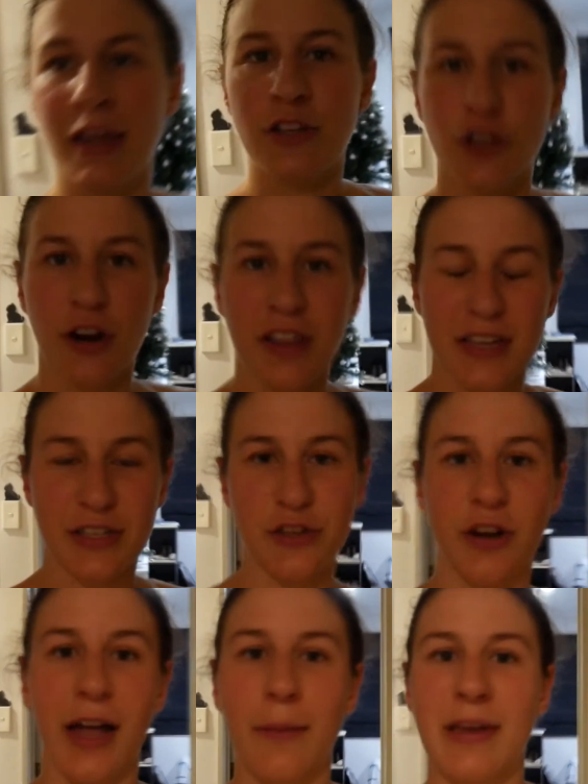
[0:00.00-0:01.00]
Jonathan's
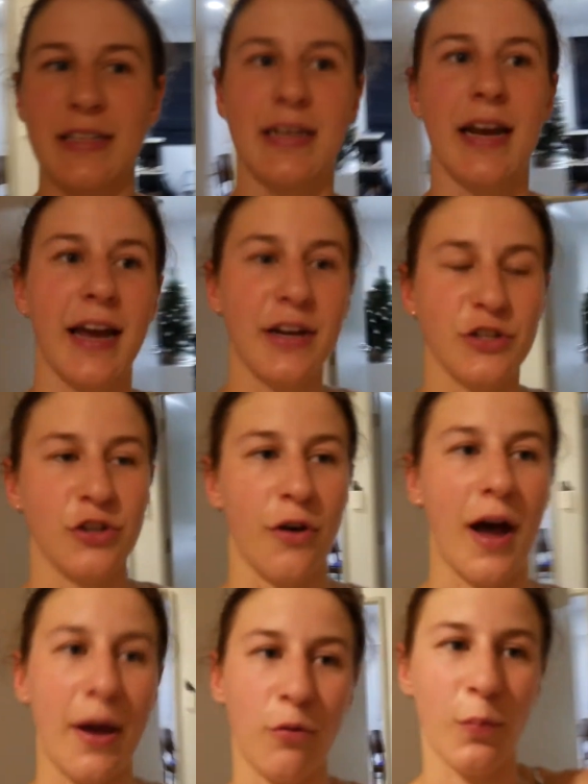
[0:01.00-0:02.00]
not coming tonight,
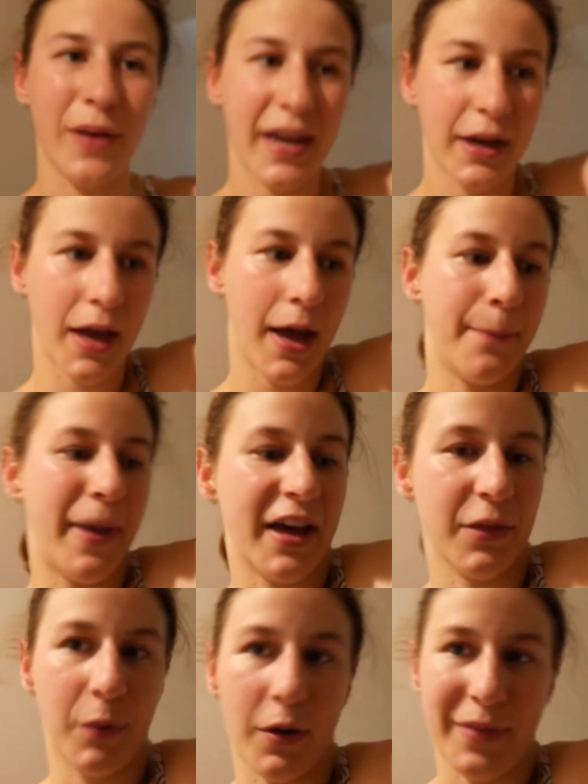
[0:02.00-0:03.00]
so I will pick a
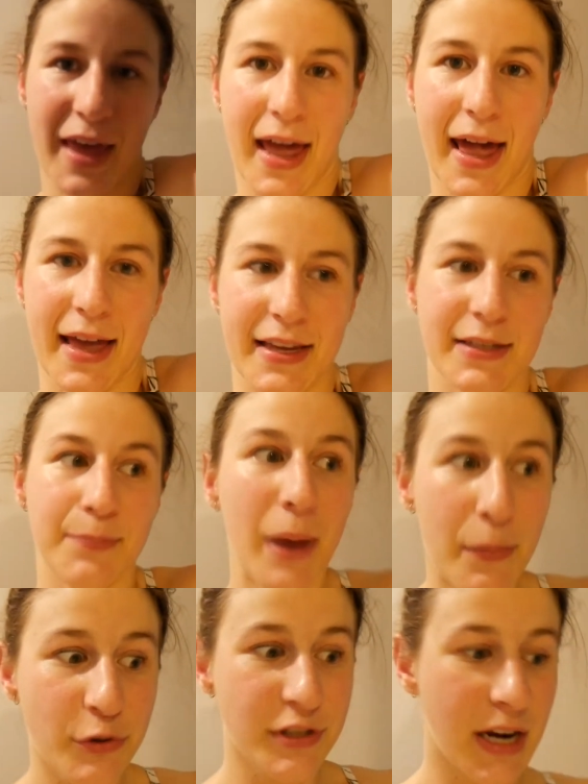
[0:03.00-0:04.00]
bath bomb that has
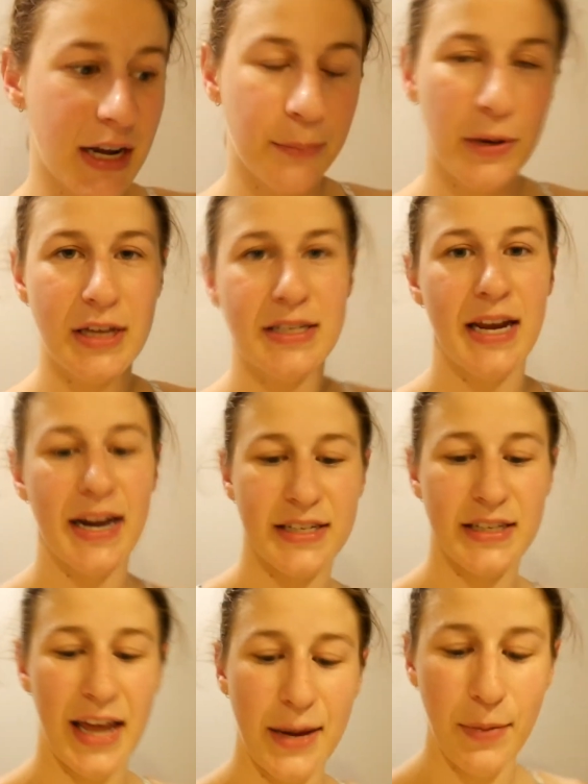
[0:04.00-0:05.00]
bubbles in it because he
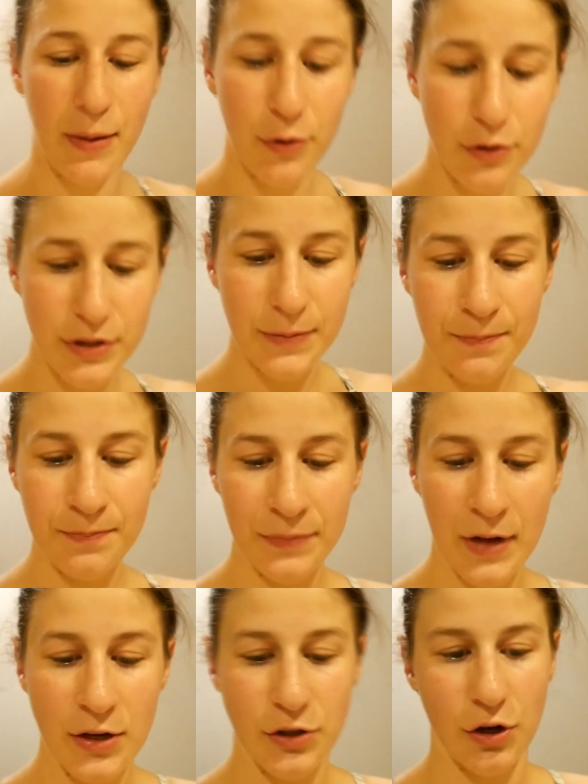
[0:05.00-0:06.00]
doesn't like bubbles.
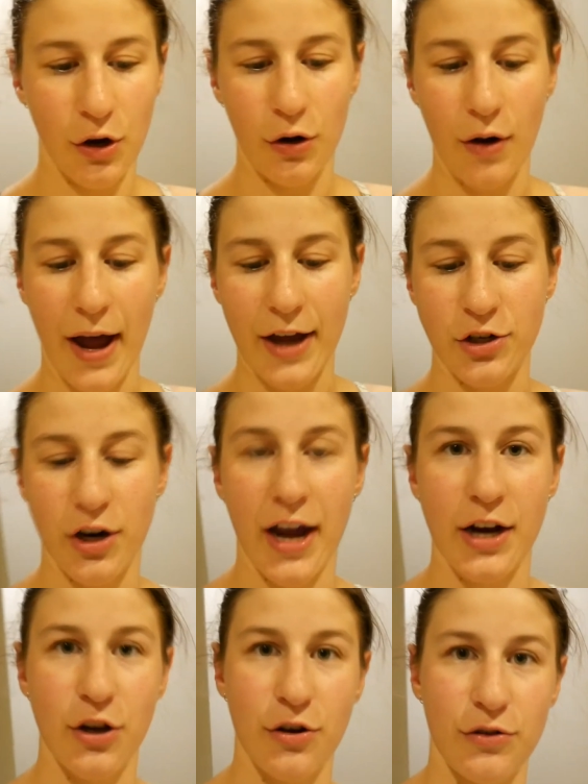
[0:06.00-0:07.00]
So I try
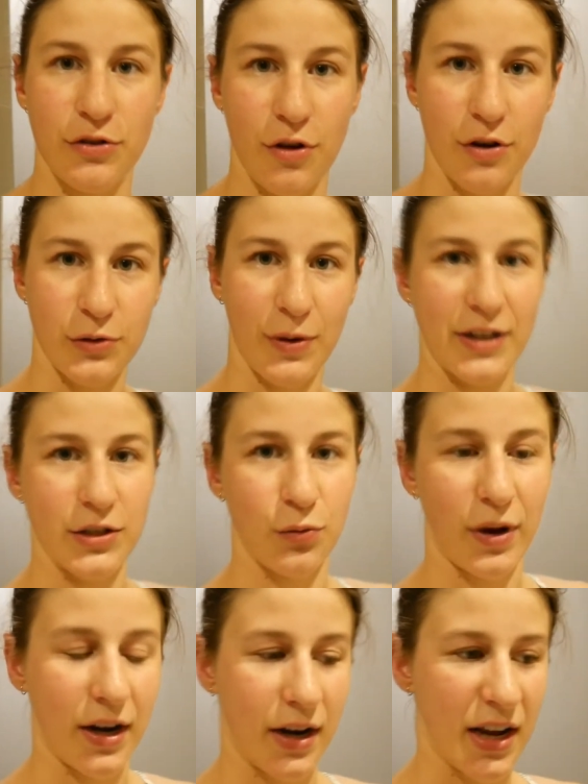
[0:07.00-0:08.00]
and use those ones
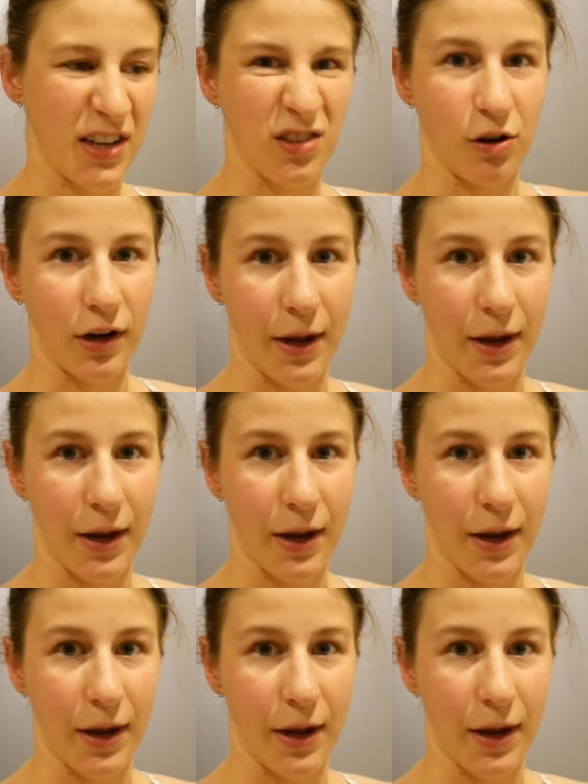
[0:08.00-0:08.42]
when he's not